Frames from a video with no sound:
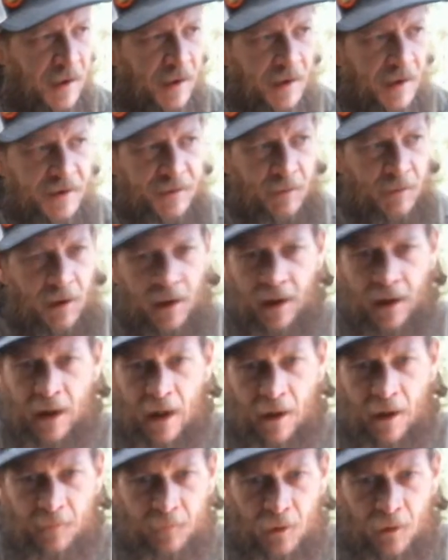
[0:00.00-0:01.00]
That's why I
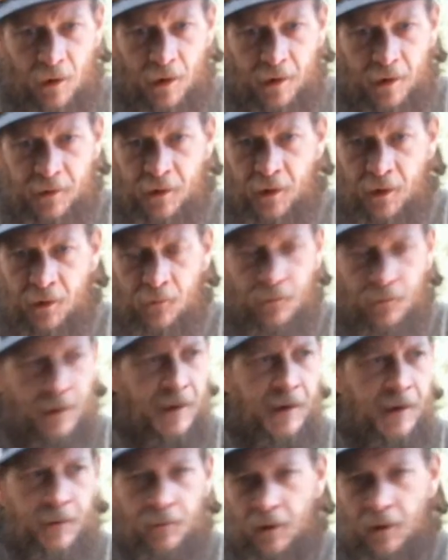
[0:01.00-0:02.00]
have on
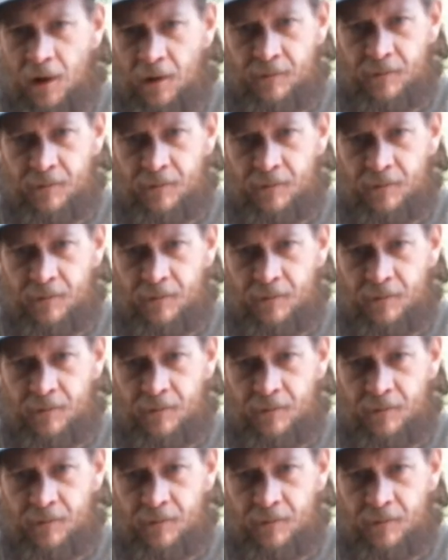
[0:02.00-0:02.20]
Whitney Webb.